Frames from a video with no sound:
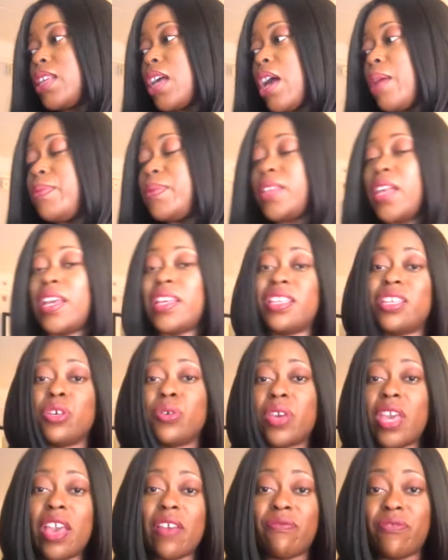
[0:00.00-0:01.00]
of times like you
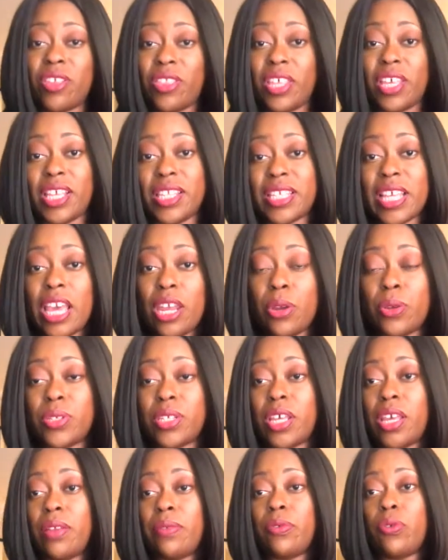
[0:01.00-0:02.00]
can't fit the containers
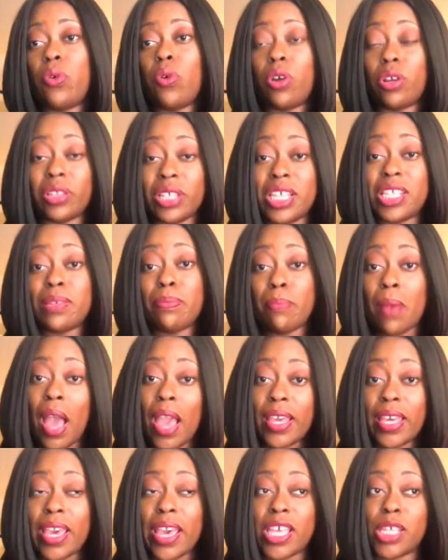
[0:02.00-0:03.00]
in, or at least in
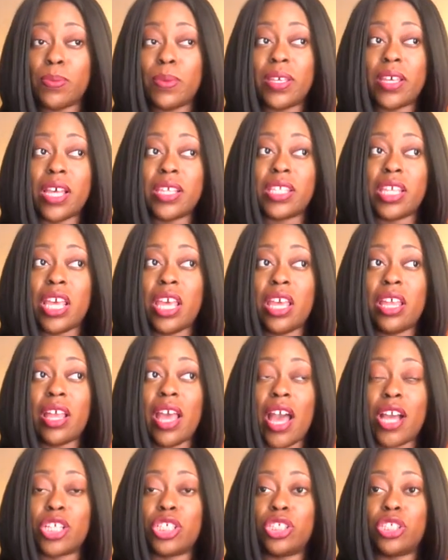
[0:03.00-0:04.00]
my case, because it
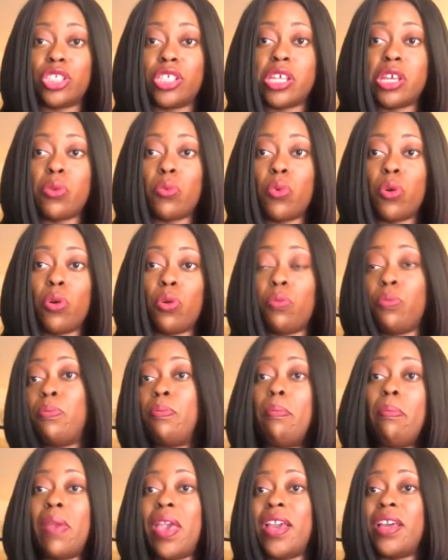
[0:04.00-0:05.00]
actually will
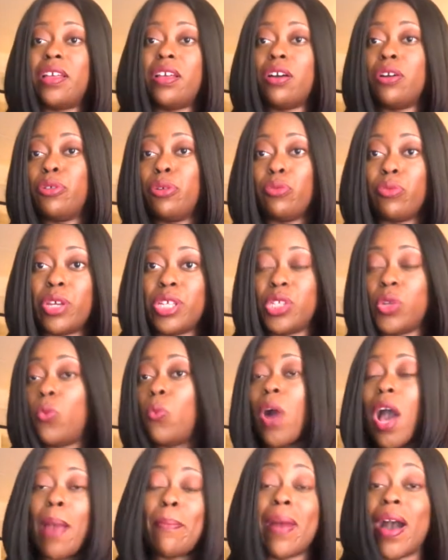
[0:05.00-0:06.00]
make a reason
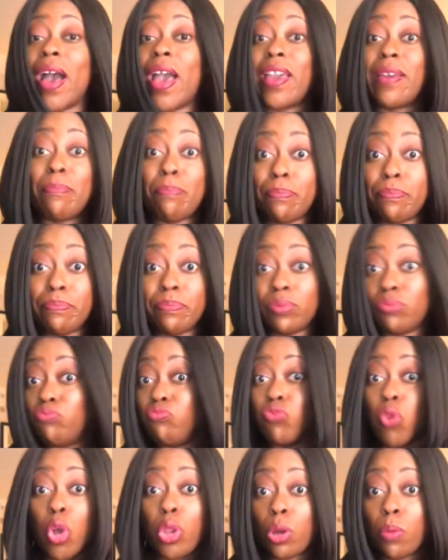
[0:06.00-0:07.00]
why my
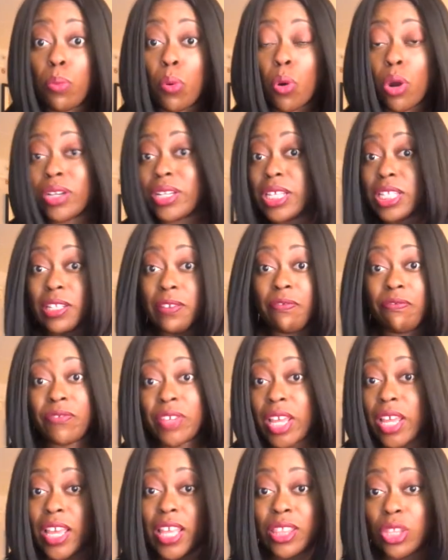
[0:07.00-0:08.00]
rollerboard doesn't
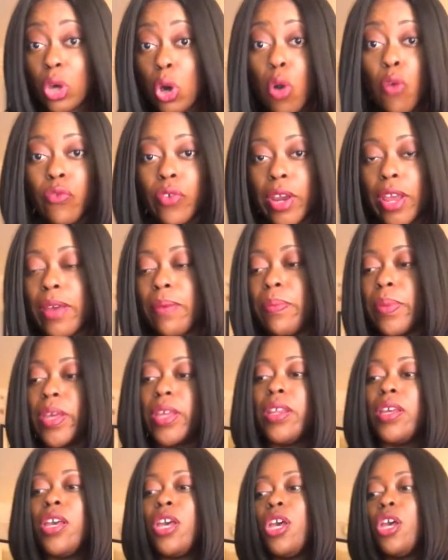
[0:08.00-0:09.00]
fit in the overhead
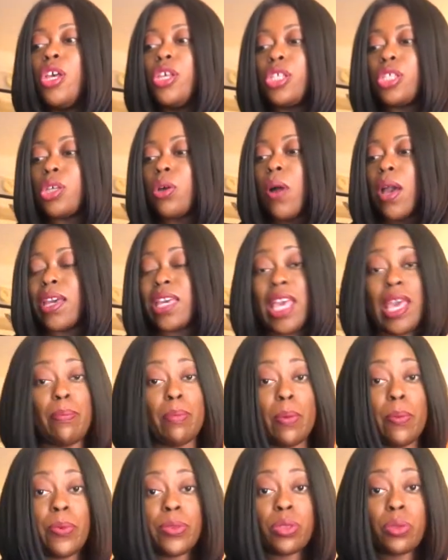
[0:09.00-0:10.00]
bin. So I
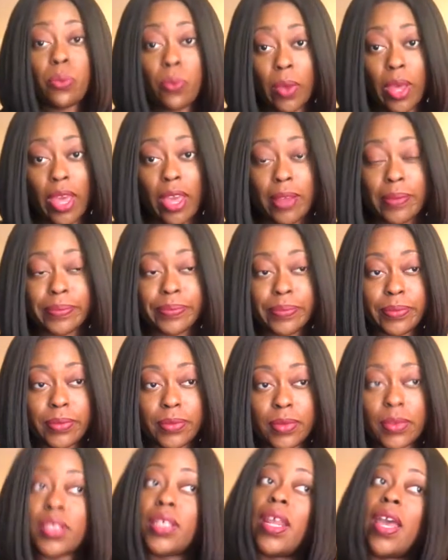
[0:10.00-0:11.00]
came up with a way
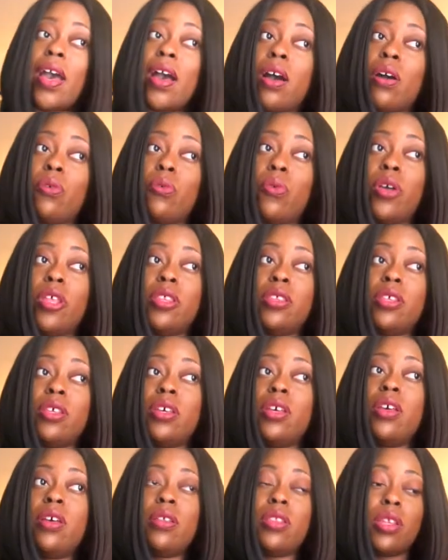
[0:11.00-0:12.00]
now with
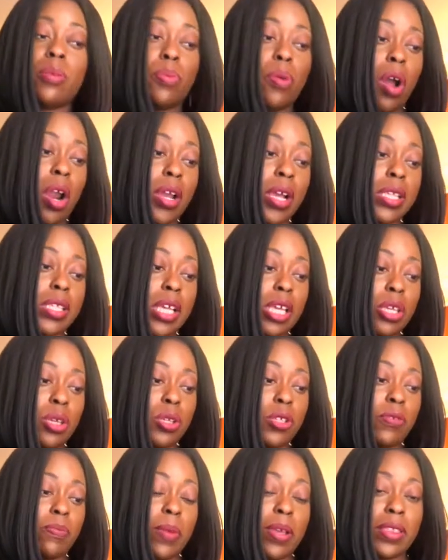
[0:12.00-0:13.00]
the products I
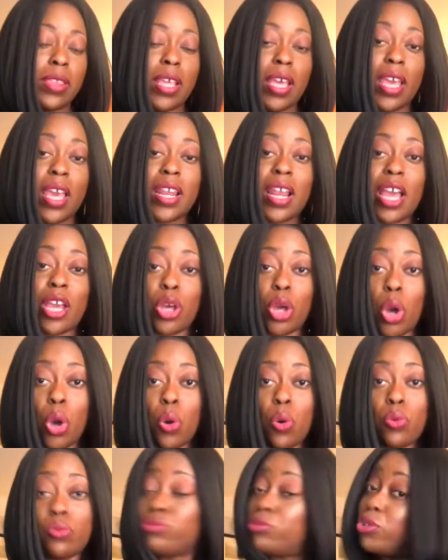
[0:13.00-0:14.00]
use for my thing, and I
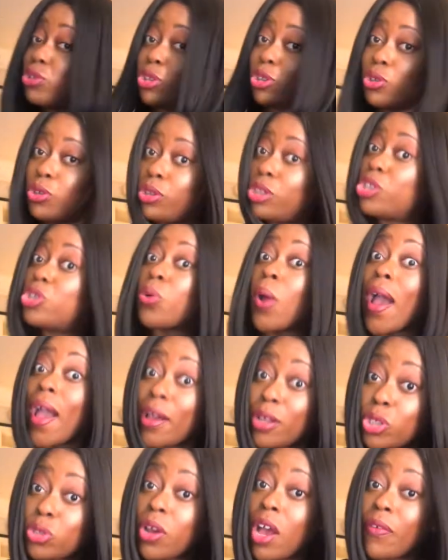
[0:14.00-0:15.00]
go to the
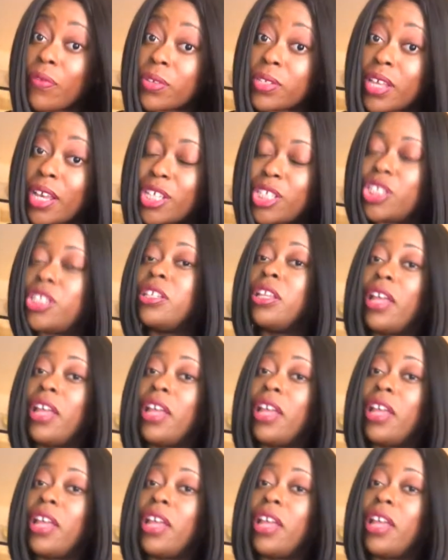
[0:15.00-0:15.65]
travel section.